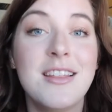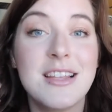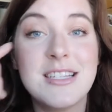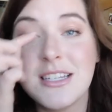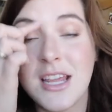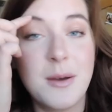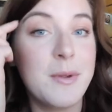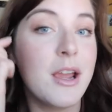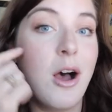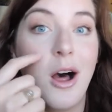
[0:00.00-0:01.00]
This is going to
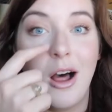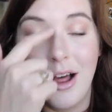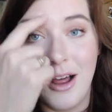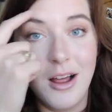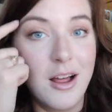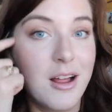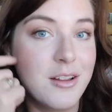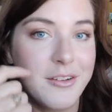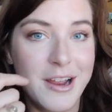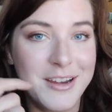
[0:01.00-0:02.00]
be
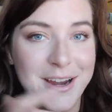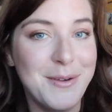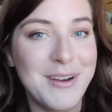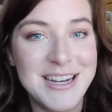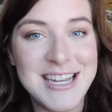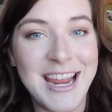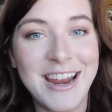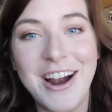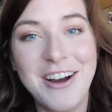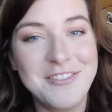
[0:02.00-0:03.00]
all around here when I take
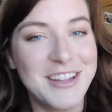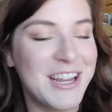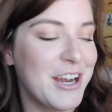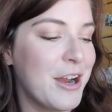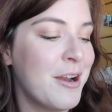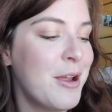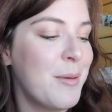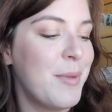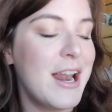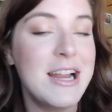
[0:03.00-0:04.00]
it off later,
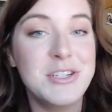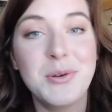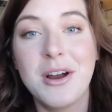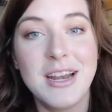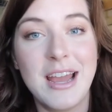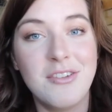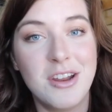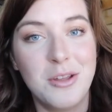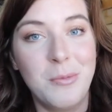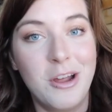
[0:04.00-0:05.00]
but I do already have
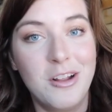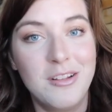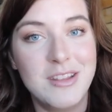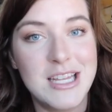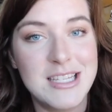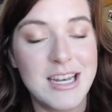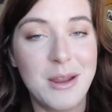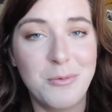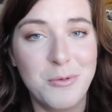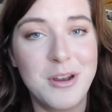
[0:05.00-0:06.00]
another bottle of this and
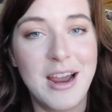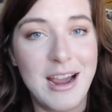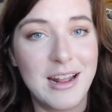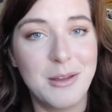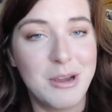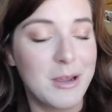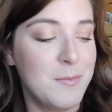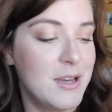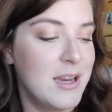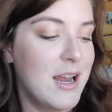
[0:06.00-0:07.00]
I would highly
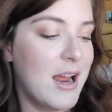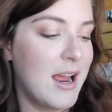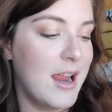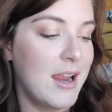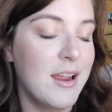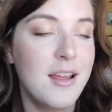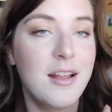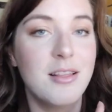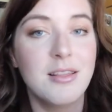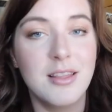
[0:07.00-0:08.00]
recommend it. I
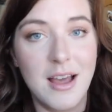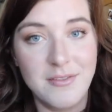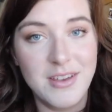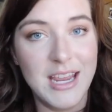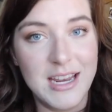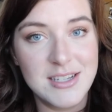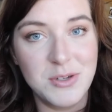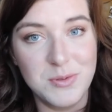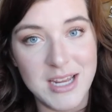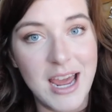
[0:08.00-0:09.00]
love it
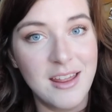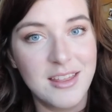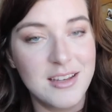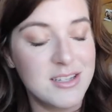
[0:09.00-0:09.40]
to death.